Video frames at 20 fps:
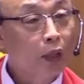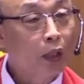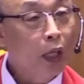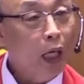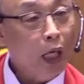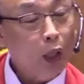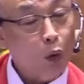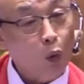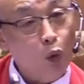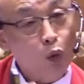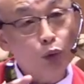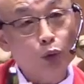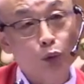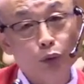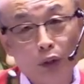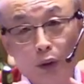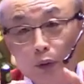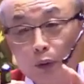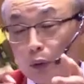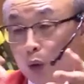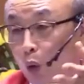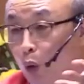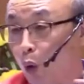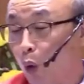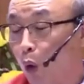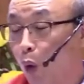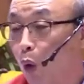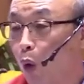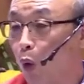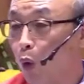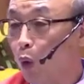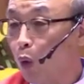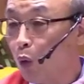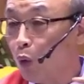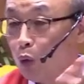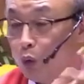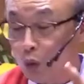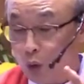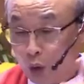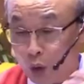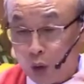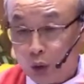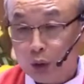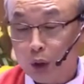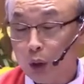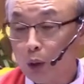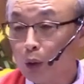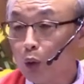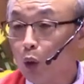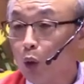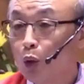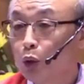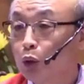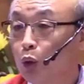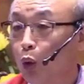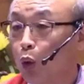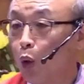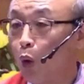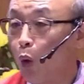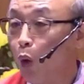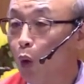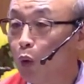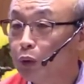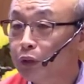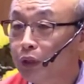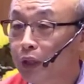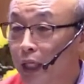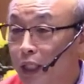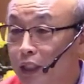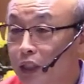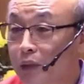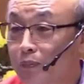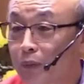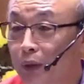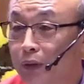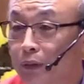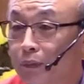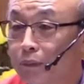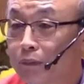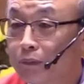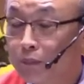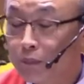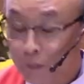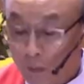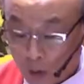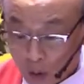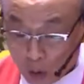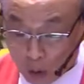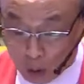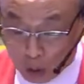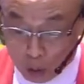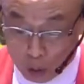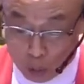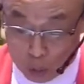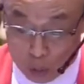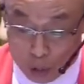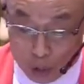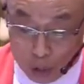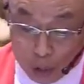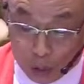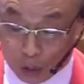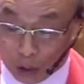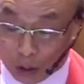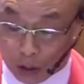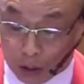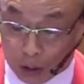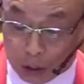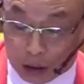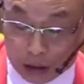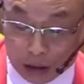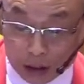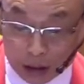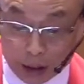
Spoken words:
and also the whole Old Testament, we need to see